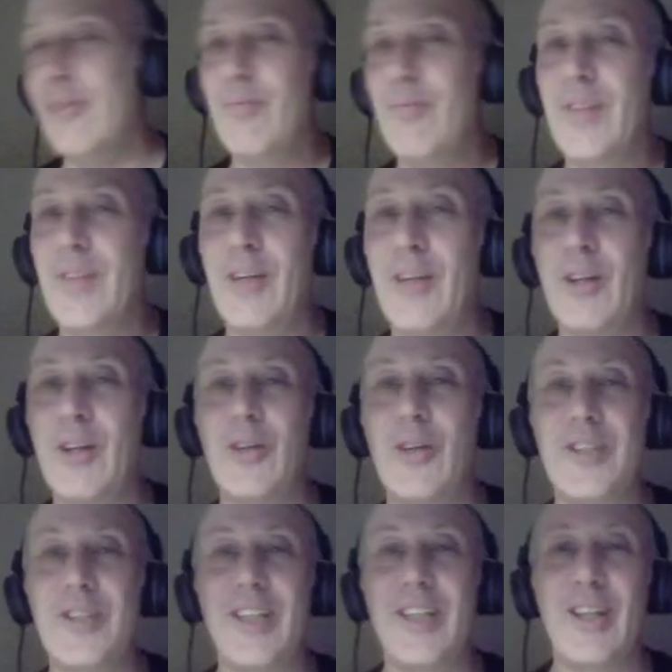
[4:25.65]
Here we go. See,
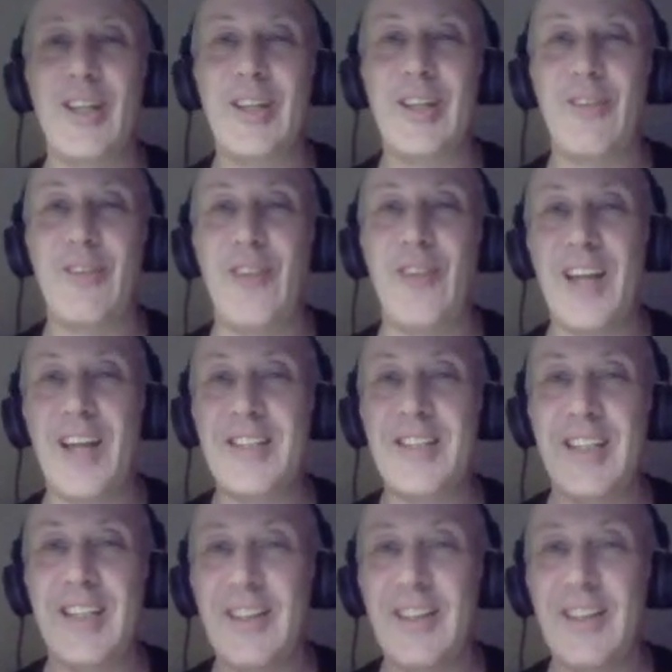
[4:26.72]
look at the fancy,